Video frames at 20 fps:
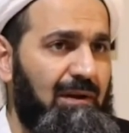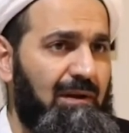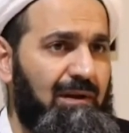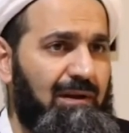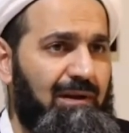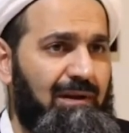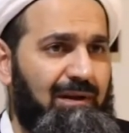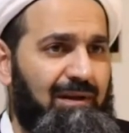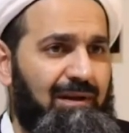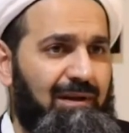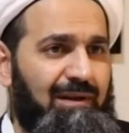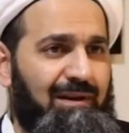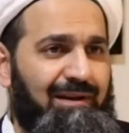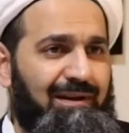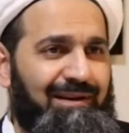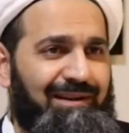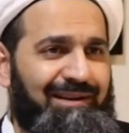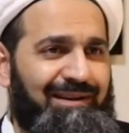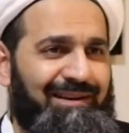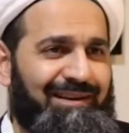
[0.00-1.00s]

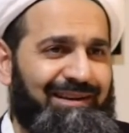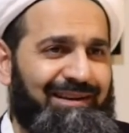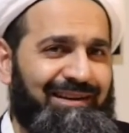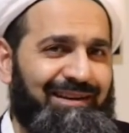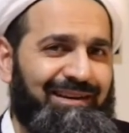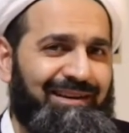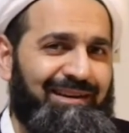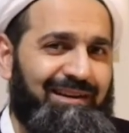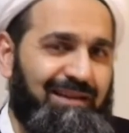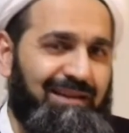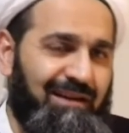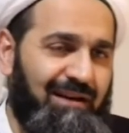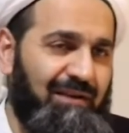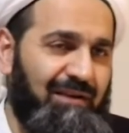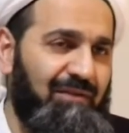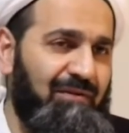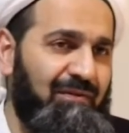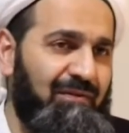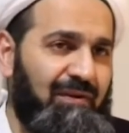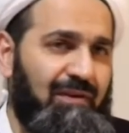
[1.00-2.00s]

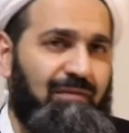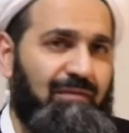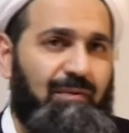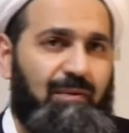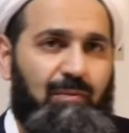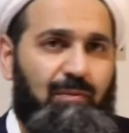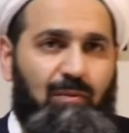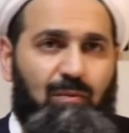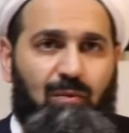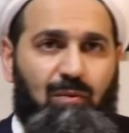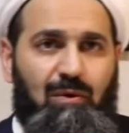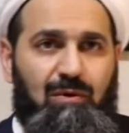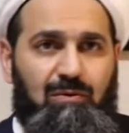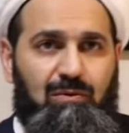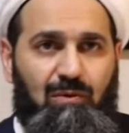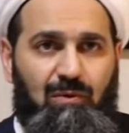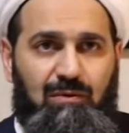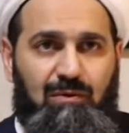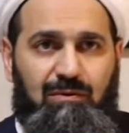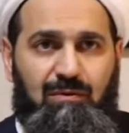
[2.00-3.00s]
If people want to
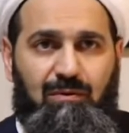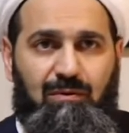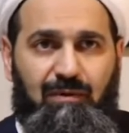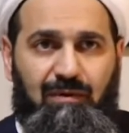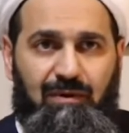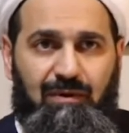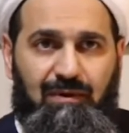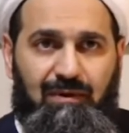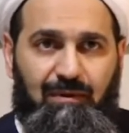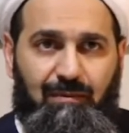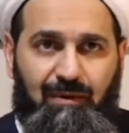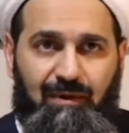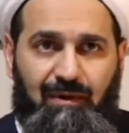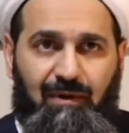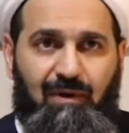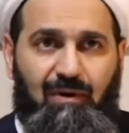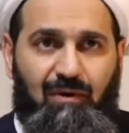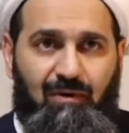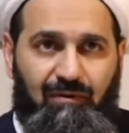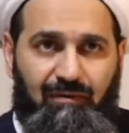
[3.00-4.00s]
also, the
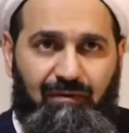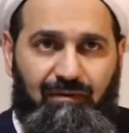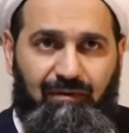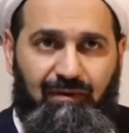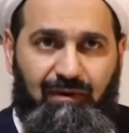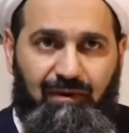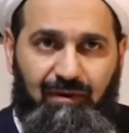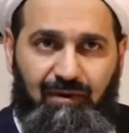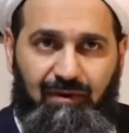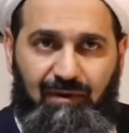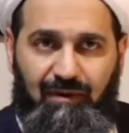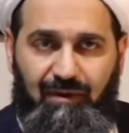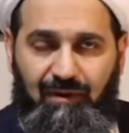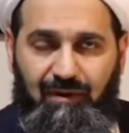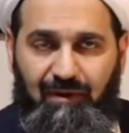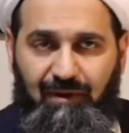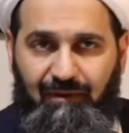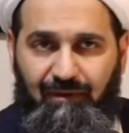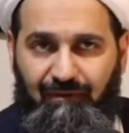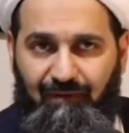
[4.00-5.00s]
barakah of
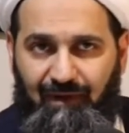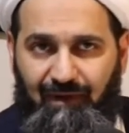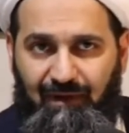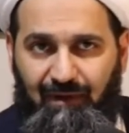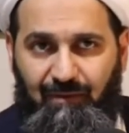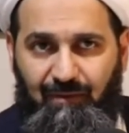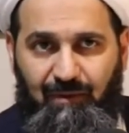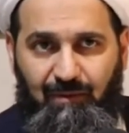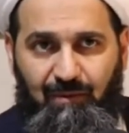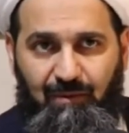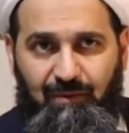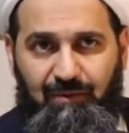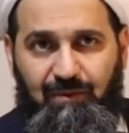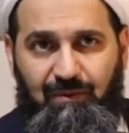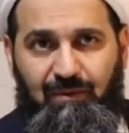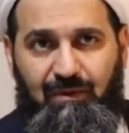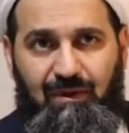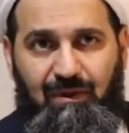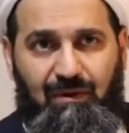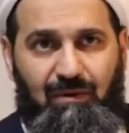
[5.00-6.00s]
inviting people
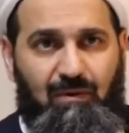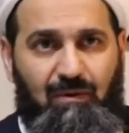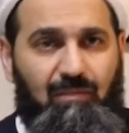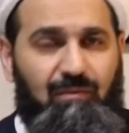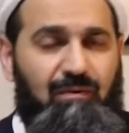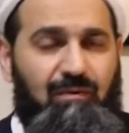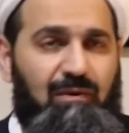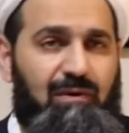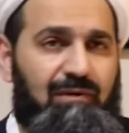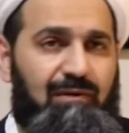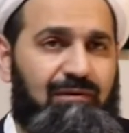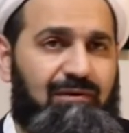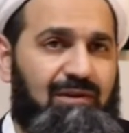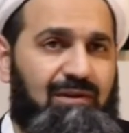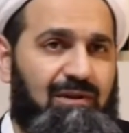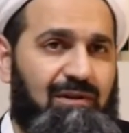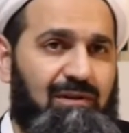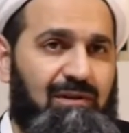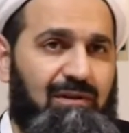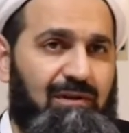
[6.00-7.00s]
to their home for
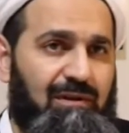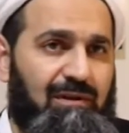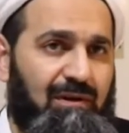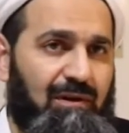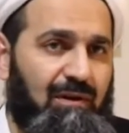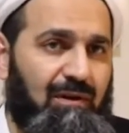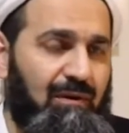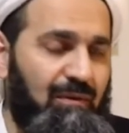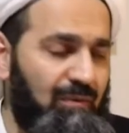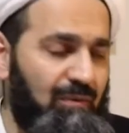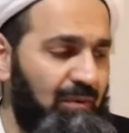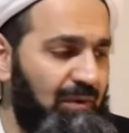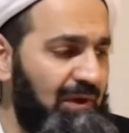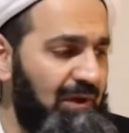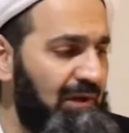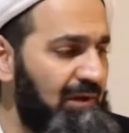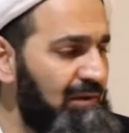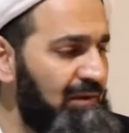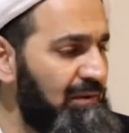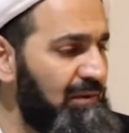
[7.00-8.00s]
Iftar, we
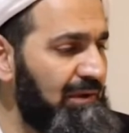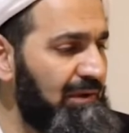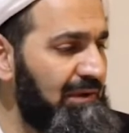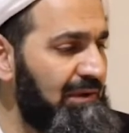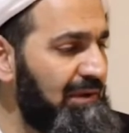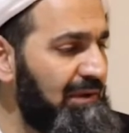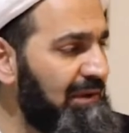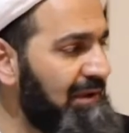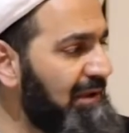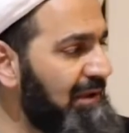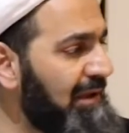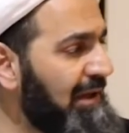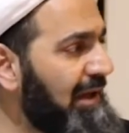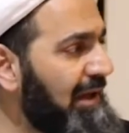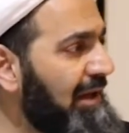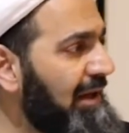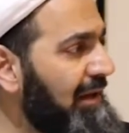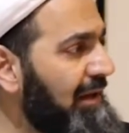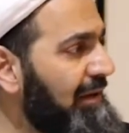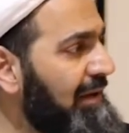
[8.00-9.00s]
can do it. They
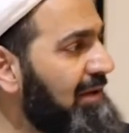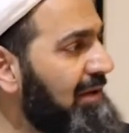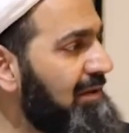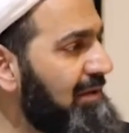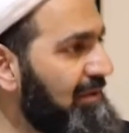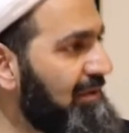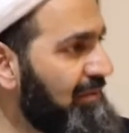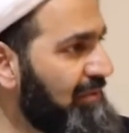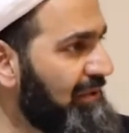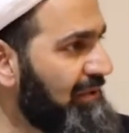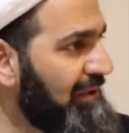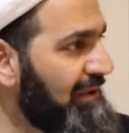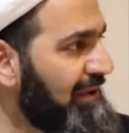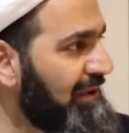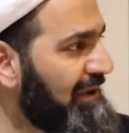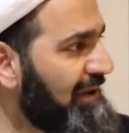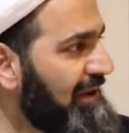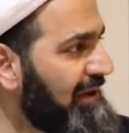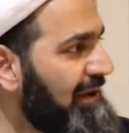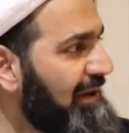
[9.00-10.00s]
can arrange it with
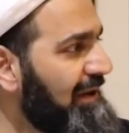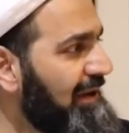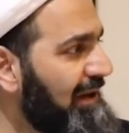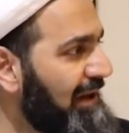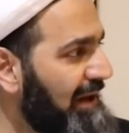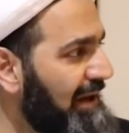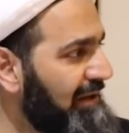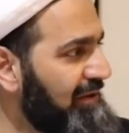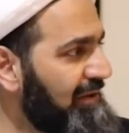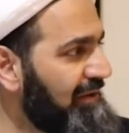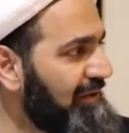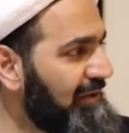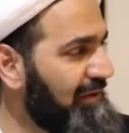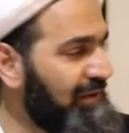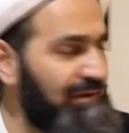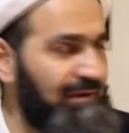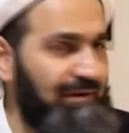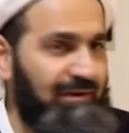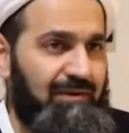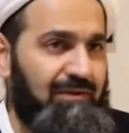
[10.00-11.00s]
Kashif
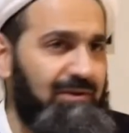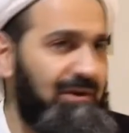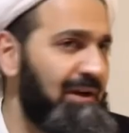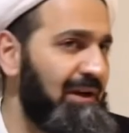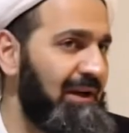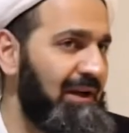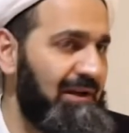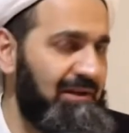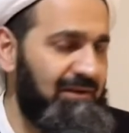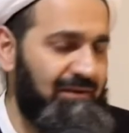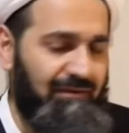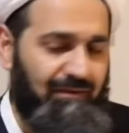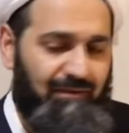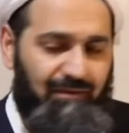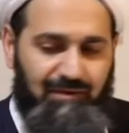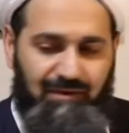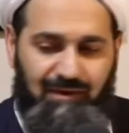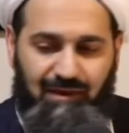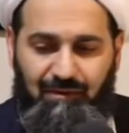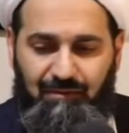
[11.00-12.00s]
or Sheikh Kashif
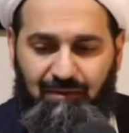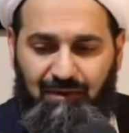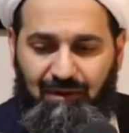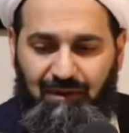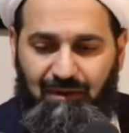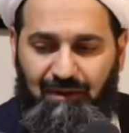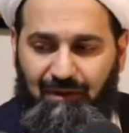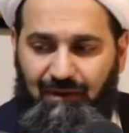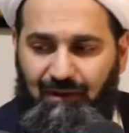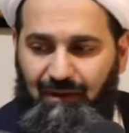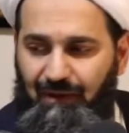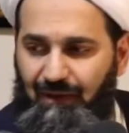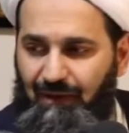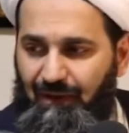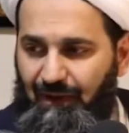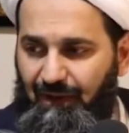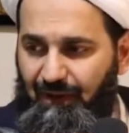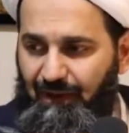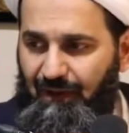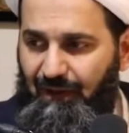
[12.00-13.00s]
or Sami,
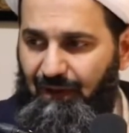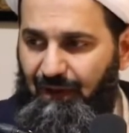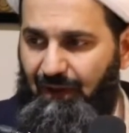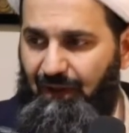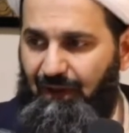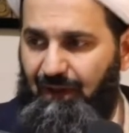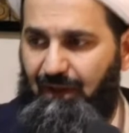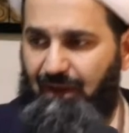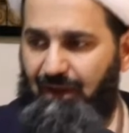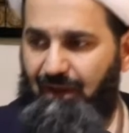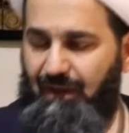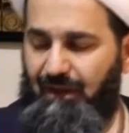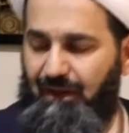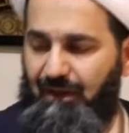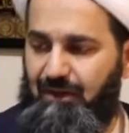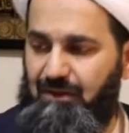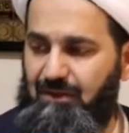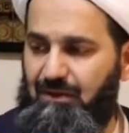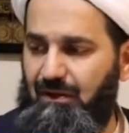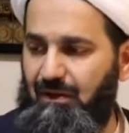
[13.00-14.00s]

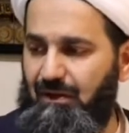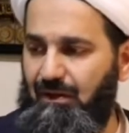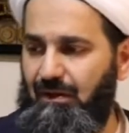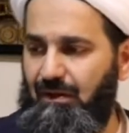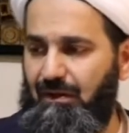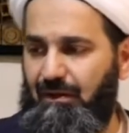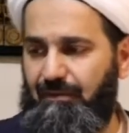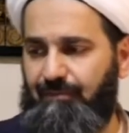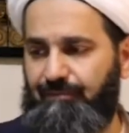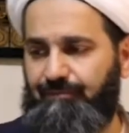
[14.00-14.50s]
inshallah.